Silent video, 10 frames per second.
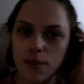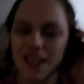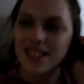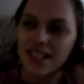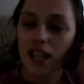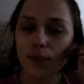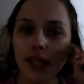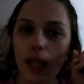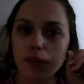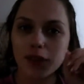My sister has
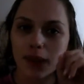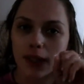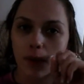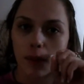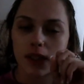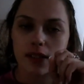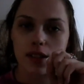my laptop at the moment,